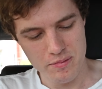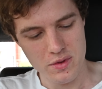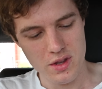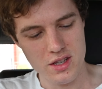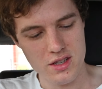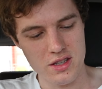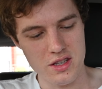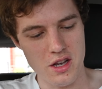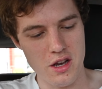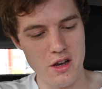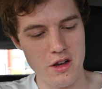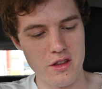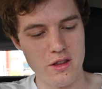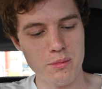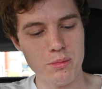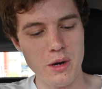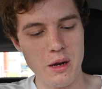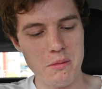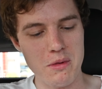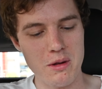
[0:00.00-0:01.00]
So the
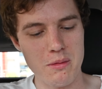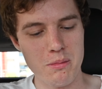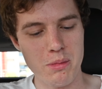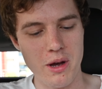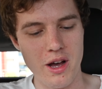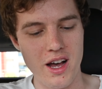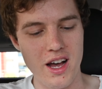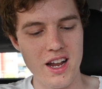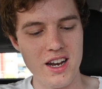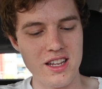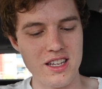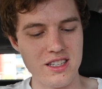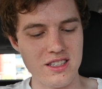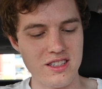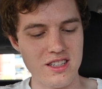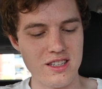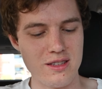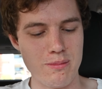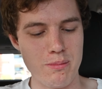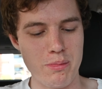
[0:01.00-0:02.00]
premium part is
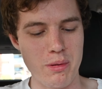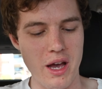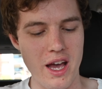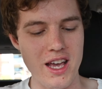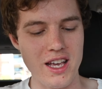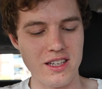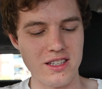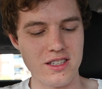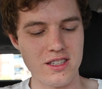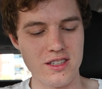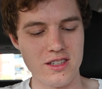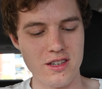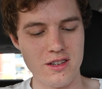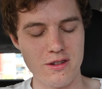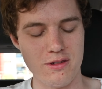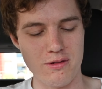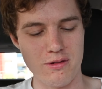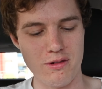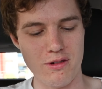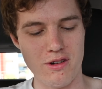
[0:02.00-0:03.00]
this base.
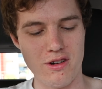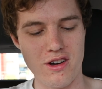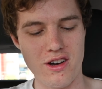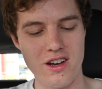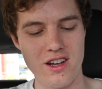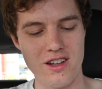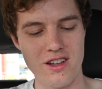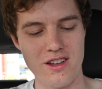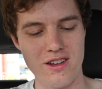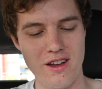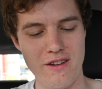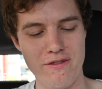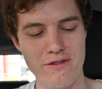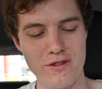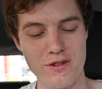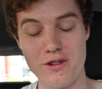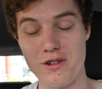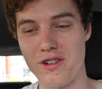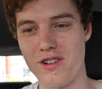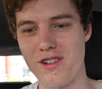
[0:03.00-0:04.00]
Oh, I
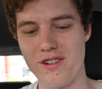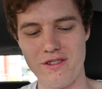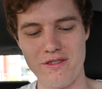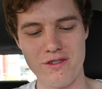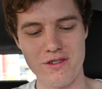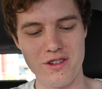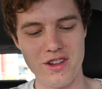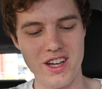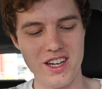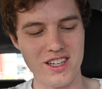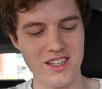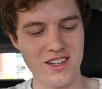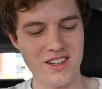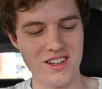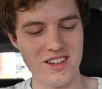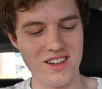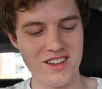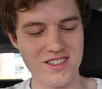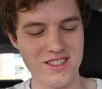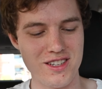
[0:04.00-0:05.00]
feel like
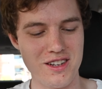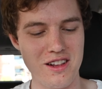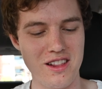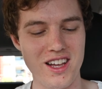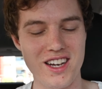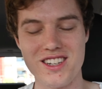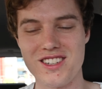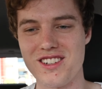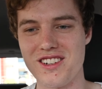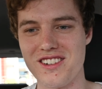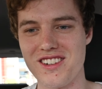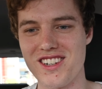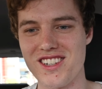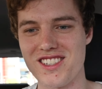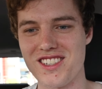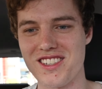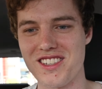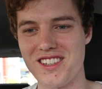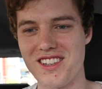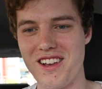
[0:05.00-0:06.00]
So
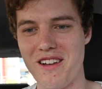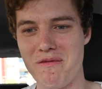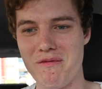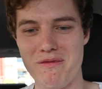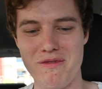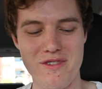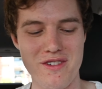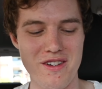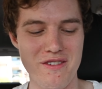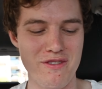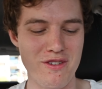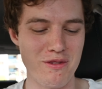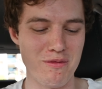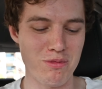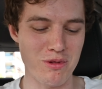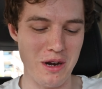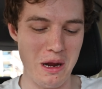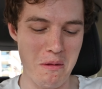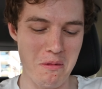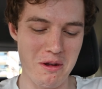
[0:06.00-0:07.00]
luxurious. I feel
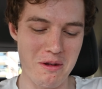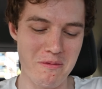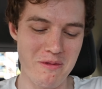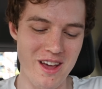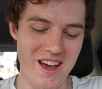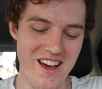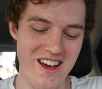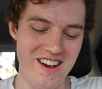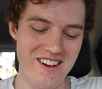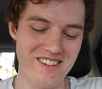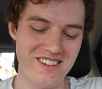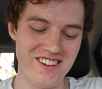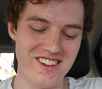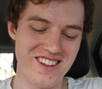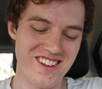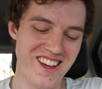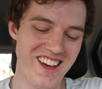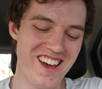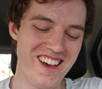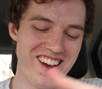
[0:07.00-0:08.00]
premium now.
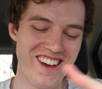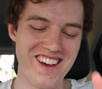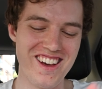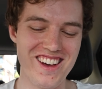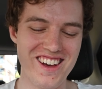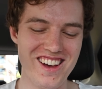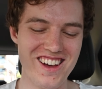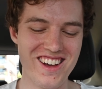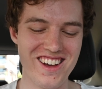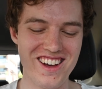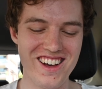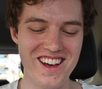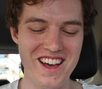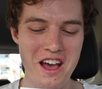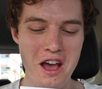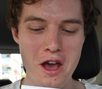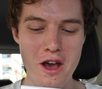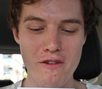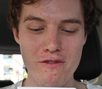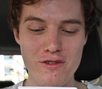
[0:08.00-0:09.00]

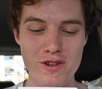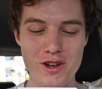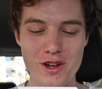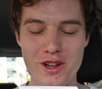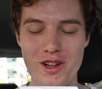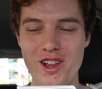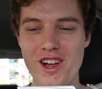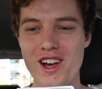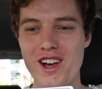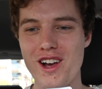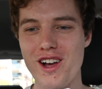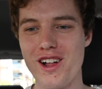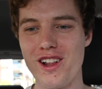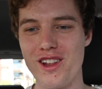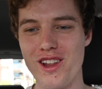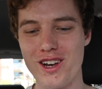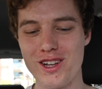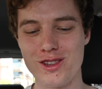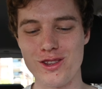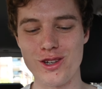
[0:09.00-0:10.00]
Feel
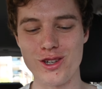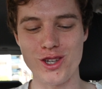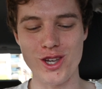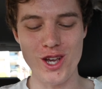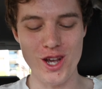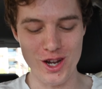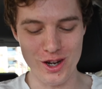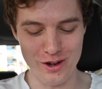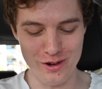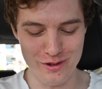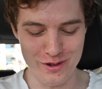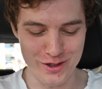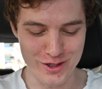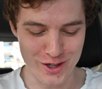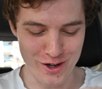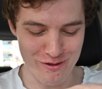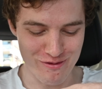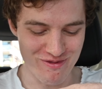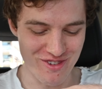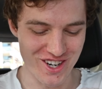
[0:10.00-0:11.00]
like the king of the
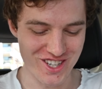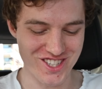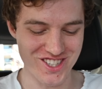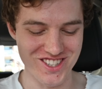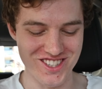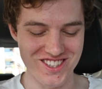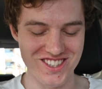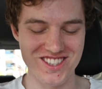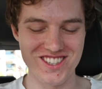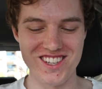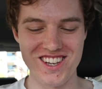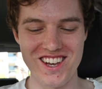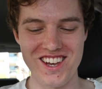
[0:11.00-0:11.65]
toothbrushes.